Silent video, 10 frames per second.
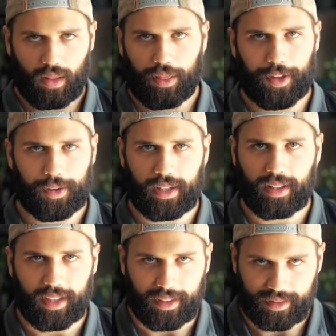30
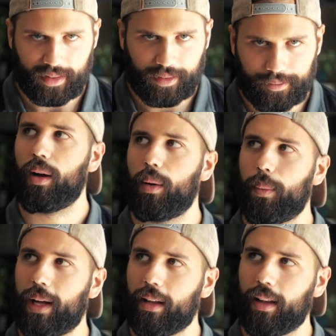leads.
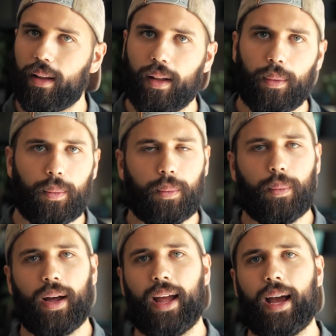Well,
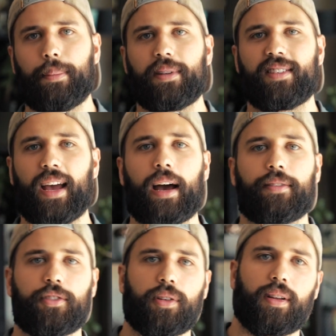what happens
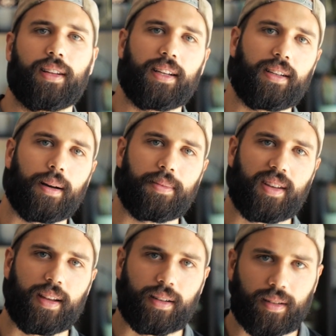after the lead comes
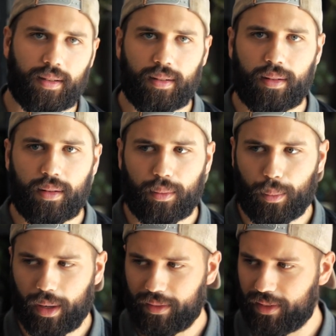in?
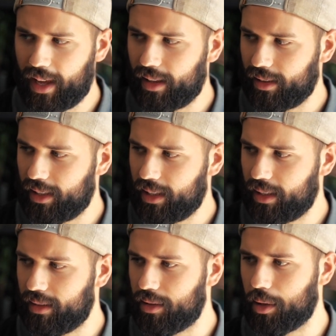What if that
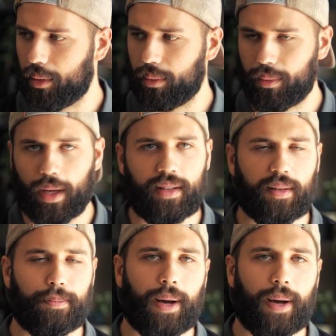lead, ends up